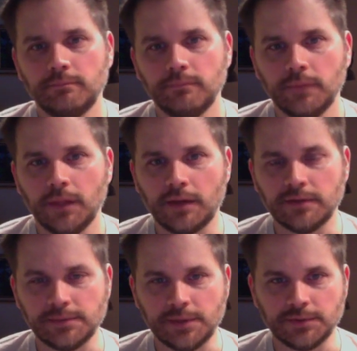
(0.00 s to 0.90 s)
a lot of
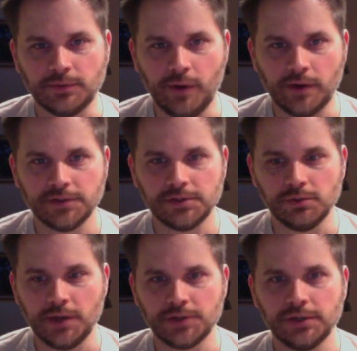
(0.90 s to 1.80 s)
times that was a rare
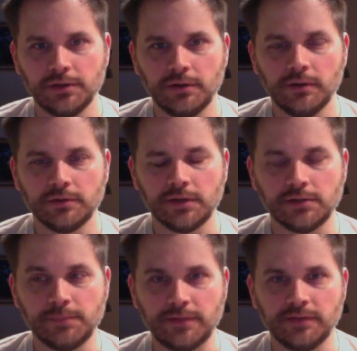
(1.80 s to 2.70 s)
situation. You know, it
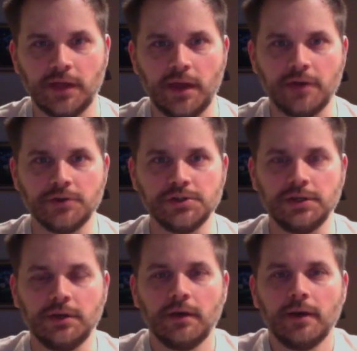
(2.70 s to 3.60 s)
expends a lot of
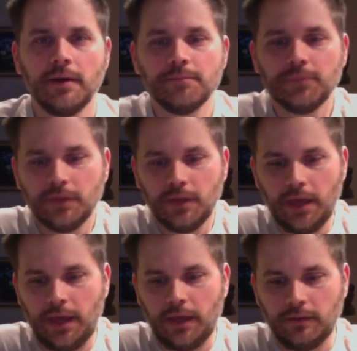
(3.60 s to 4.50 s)
energy,
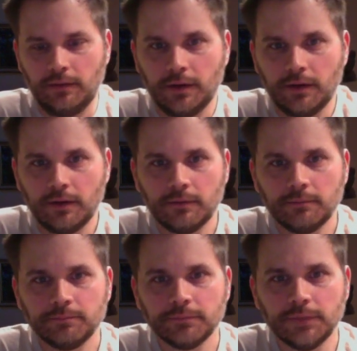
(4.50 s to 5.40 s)
and uh,
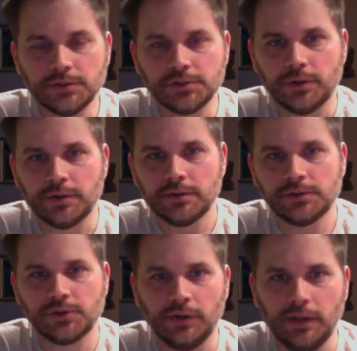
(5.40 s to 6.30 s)
it's a short
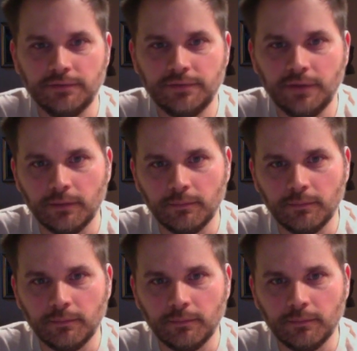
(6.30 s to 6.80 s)
short-lived uh,